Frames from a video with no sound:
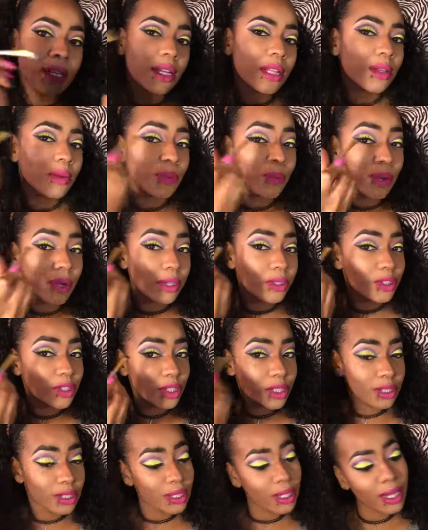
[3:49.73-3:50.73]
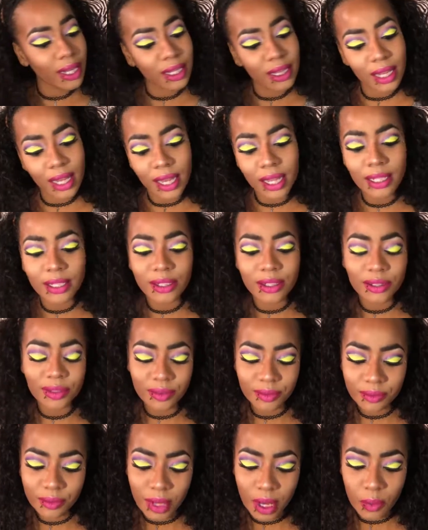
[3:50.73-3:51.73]
and it works just like liner.
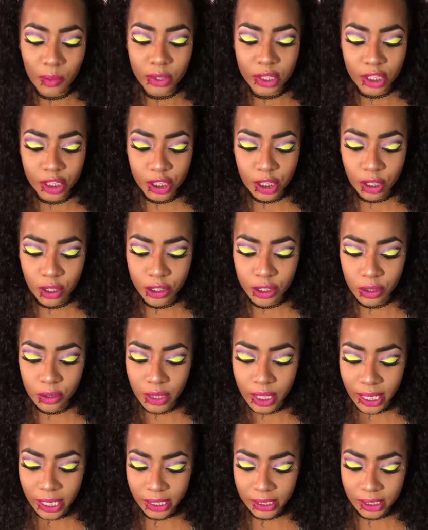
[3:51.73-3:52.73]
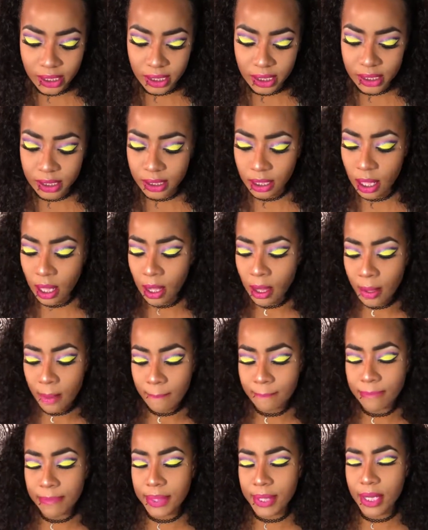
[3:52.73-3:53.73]
I would show you guys this,
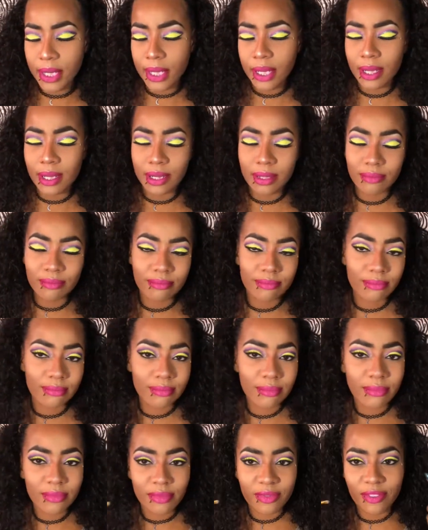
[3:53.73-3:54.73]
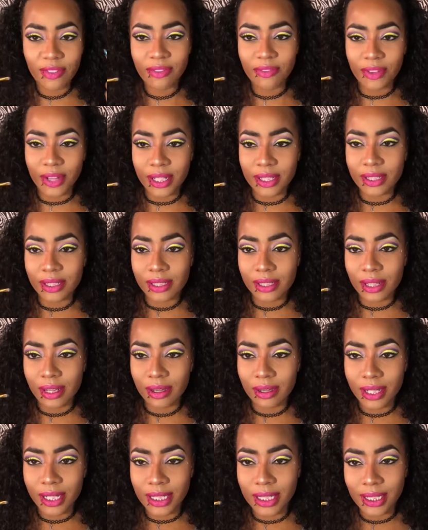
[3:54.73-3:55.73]
but face is
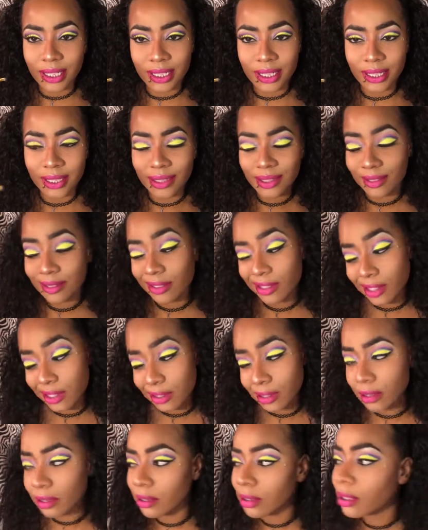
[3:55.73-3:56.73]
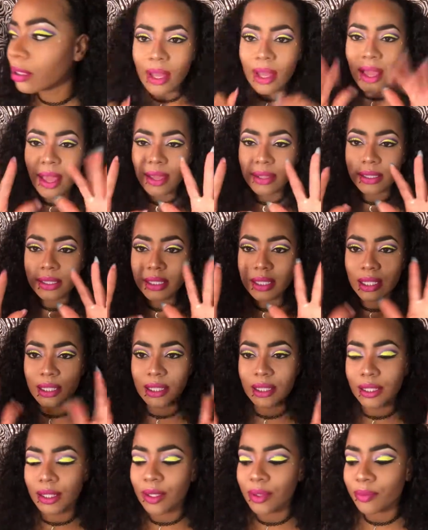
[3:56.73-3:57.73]
already done. Hack
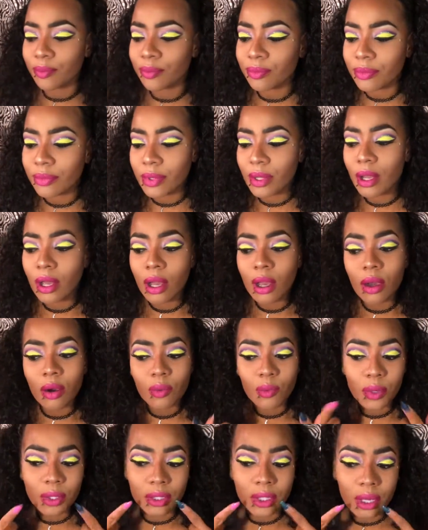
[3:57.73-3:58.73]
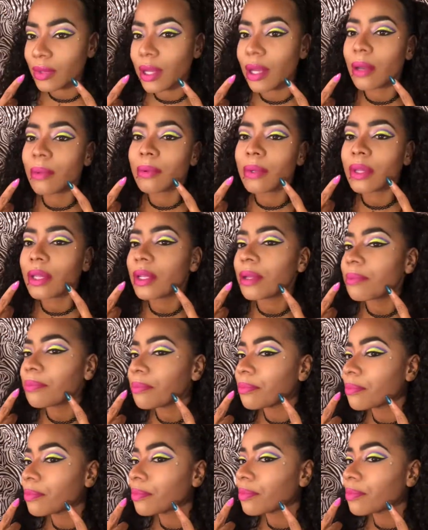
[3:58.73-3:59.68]
10, one on every lip.